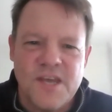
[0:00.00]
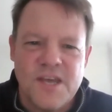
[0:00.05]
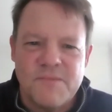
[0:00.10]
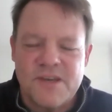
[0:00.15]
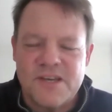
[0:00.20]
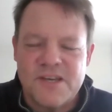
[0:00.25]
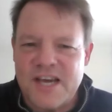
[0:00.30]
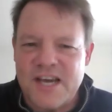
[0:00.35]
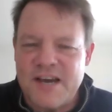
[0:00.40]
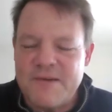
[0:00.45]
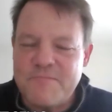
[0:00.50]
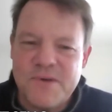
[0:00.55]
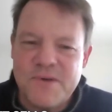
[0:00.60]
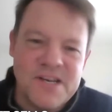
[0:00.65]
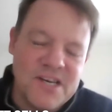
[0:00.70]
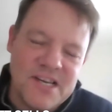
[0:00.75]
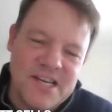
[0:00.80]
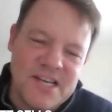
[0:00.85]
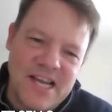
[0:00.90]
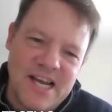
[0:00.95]
because I've
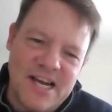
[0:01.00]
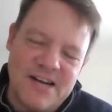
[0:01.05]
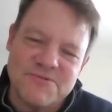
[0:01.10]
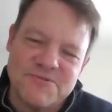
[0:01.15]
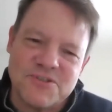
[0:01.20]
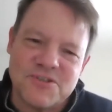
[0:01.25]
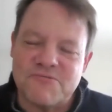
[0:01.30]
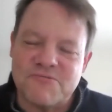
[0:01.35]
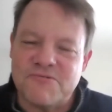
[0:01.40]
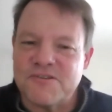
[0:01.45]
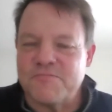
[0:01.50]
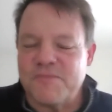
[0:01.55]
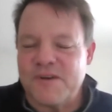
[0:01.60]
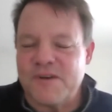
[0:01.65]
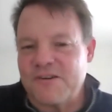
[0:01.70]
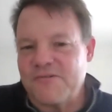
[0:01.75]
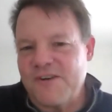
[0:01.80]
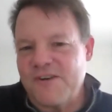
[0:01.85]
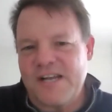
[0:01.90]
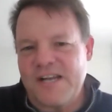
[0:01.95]
been to counseling with
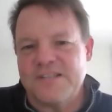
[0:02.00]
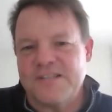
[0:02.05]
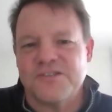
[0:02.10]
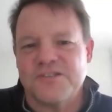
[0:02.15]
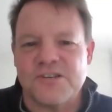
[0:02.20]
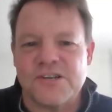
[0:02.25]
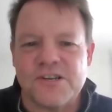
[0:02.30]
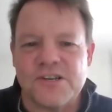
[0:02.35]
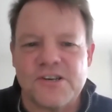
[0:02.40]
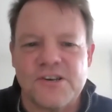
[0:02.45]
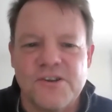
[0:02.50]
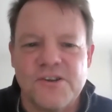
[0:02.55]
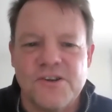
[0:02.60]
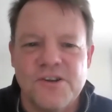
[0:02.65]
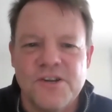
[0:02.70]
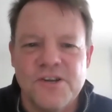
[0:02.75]
my grandson,